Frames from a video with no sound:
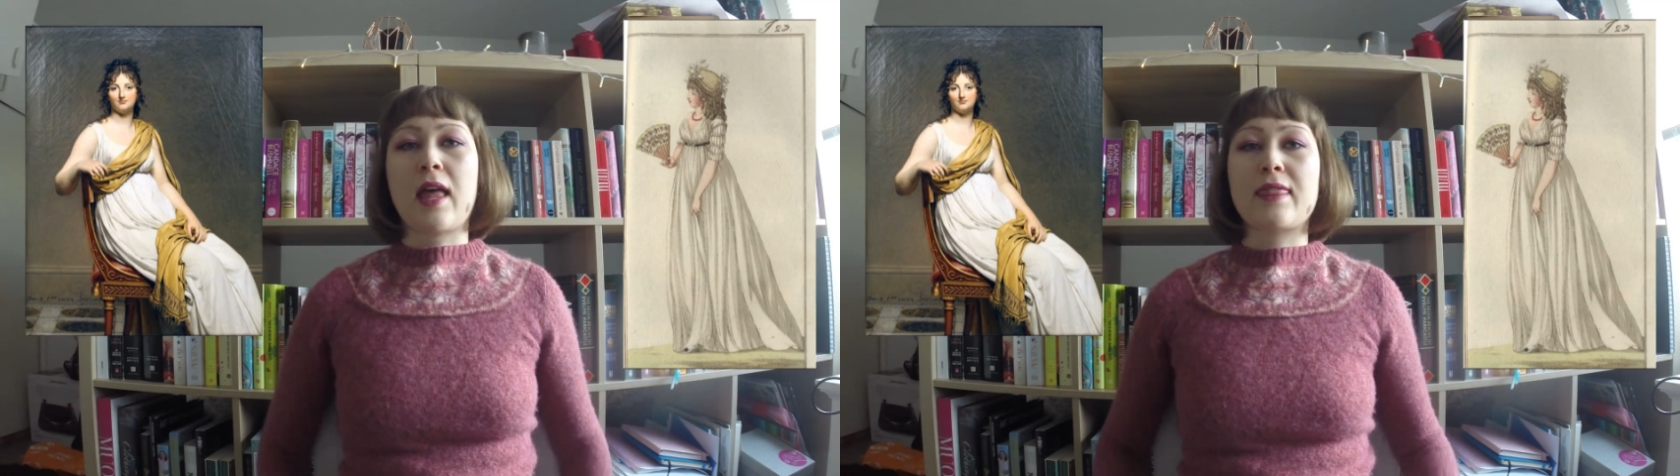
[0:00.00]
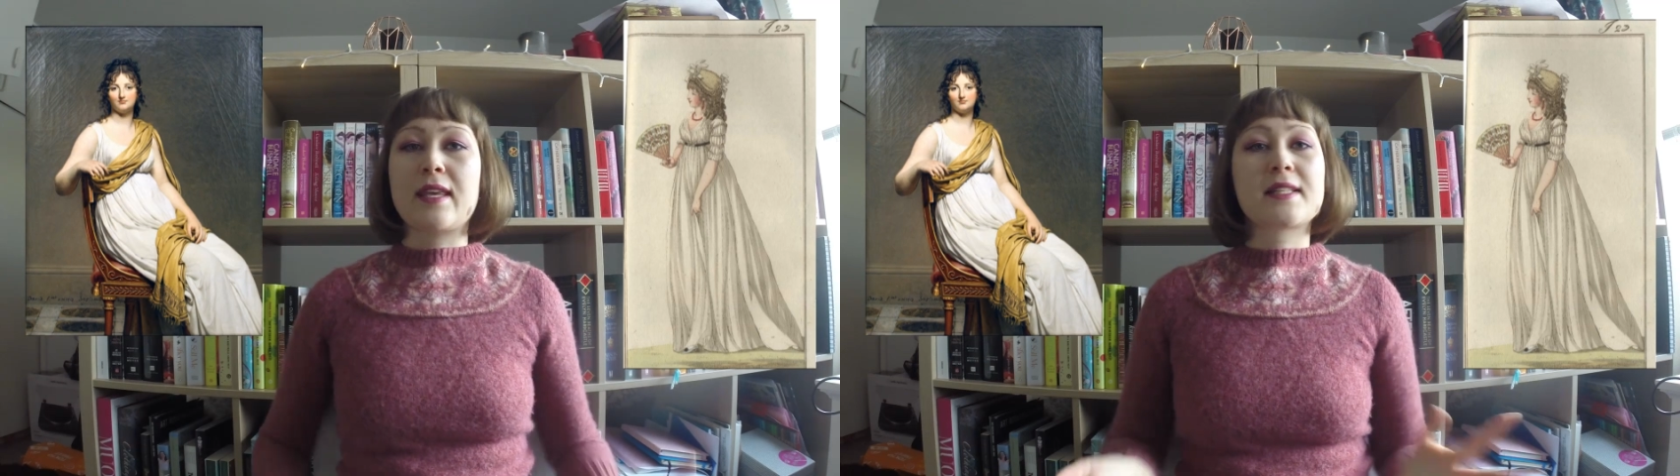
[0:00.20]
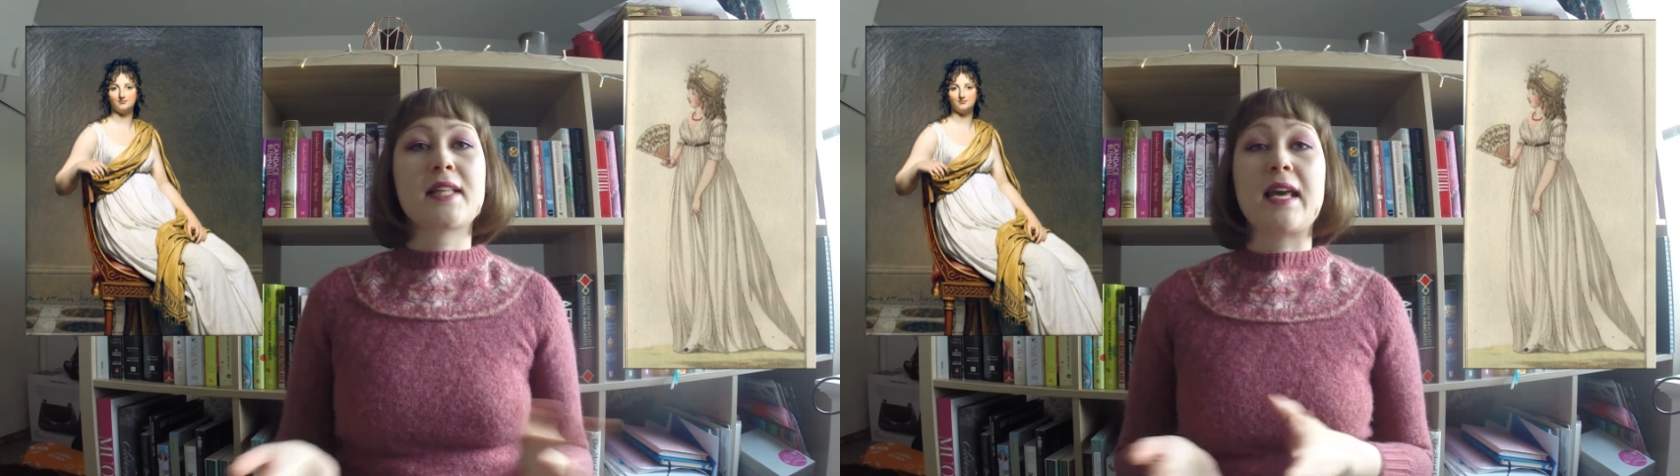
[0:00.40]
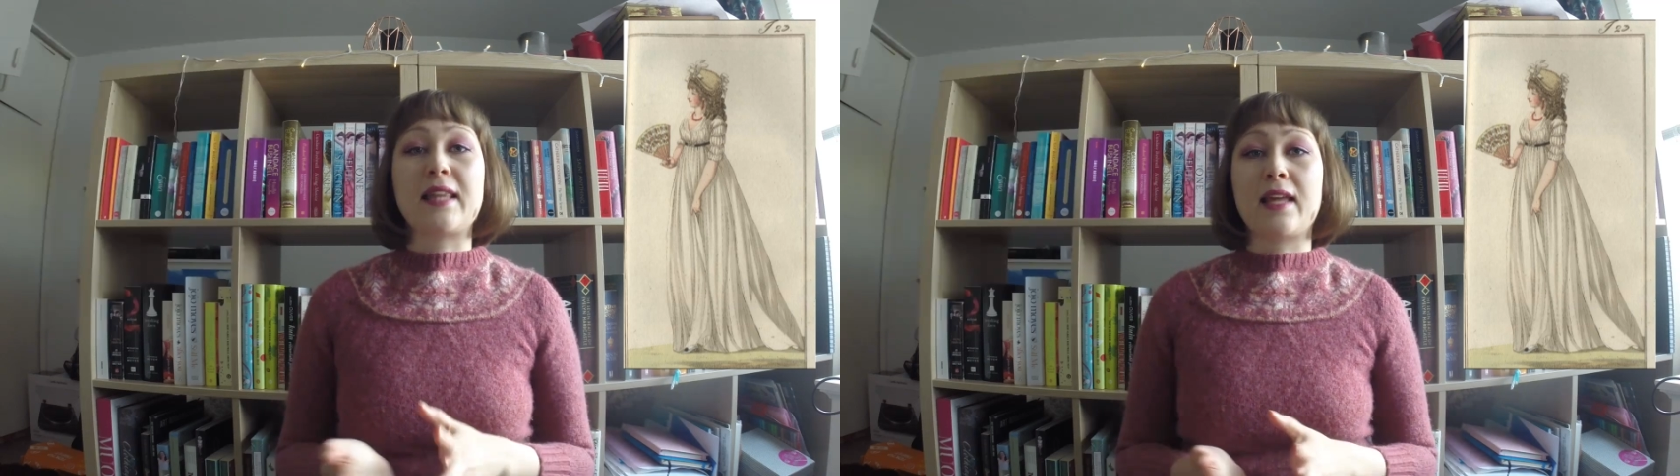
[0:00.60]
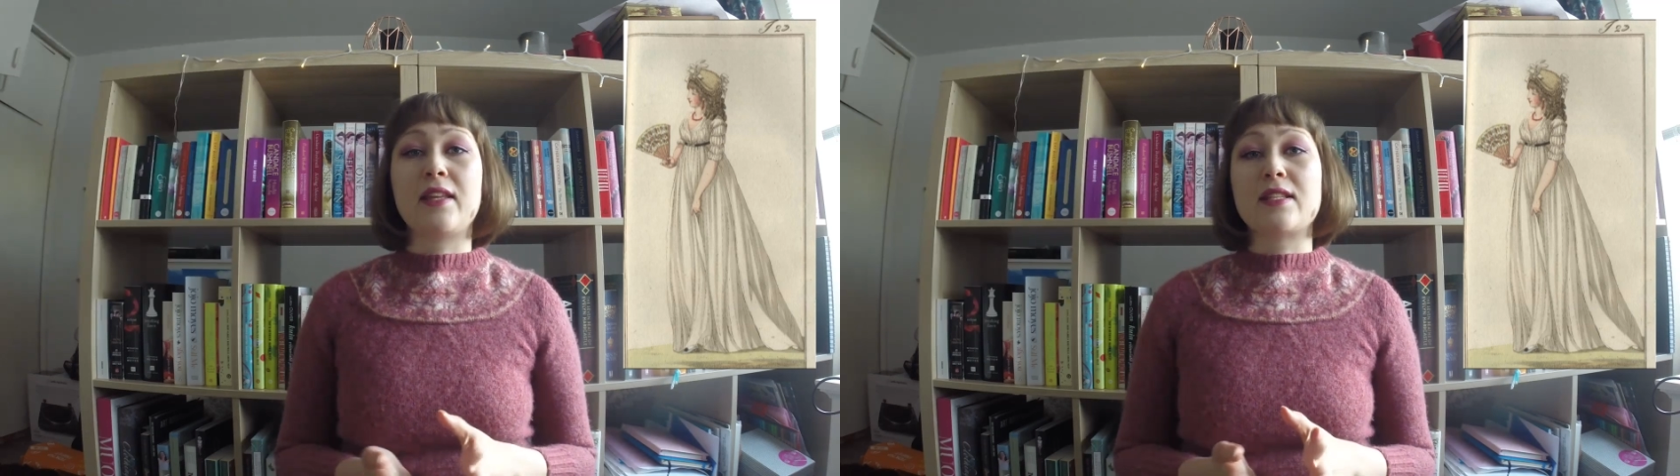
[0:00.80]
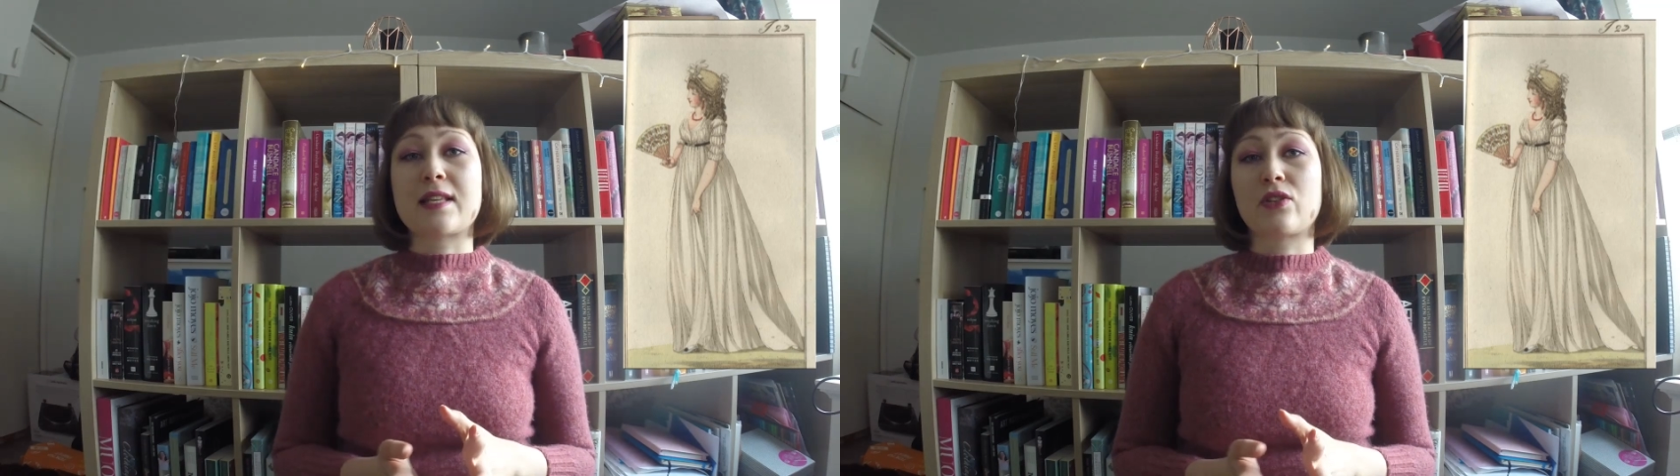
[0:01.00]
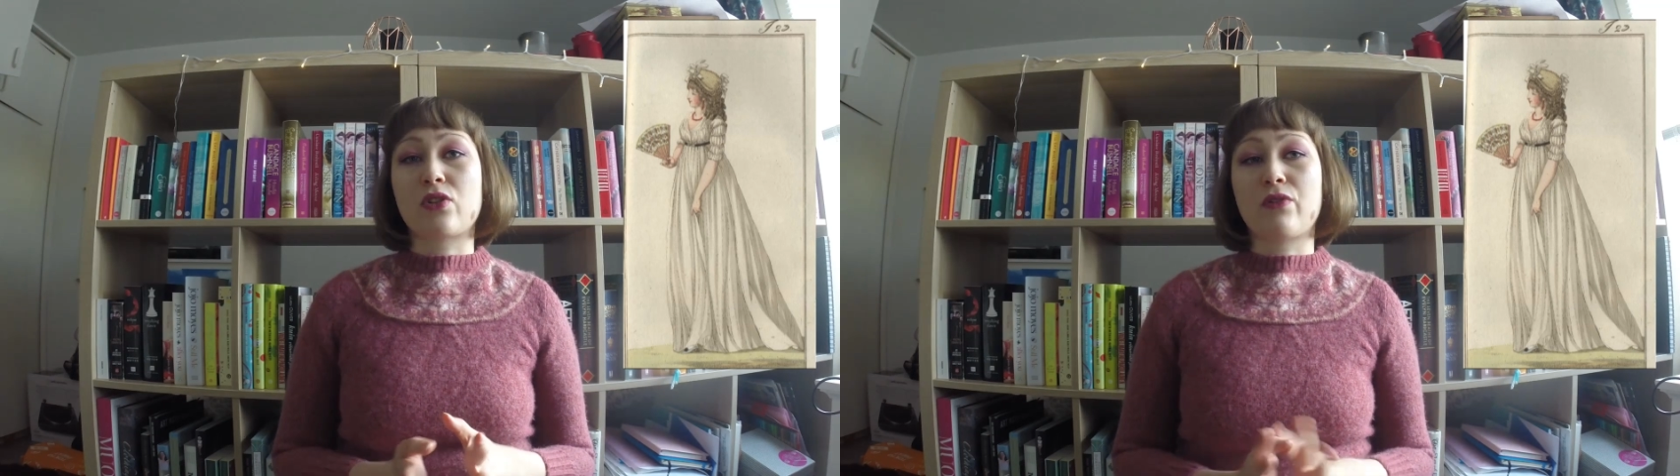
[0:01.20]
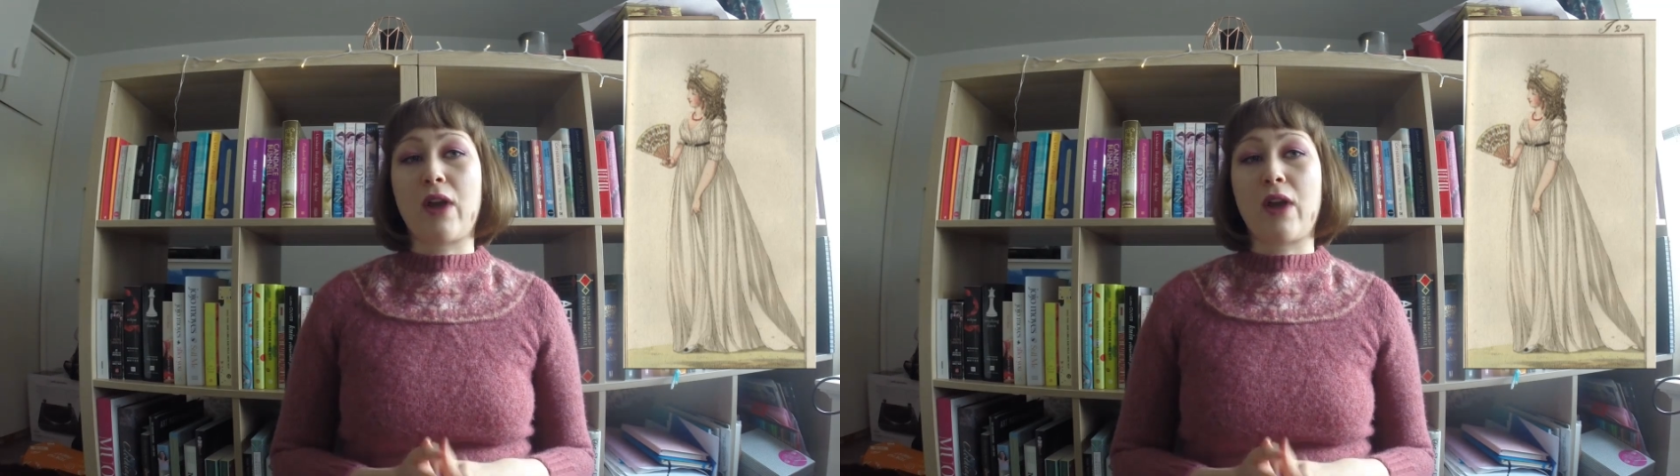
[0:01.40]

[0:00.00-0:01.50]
And this late 18th century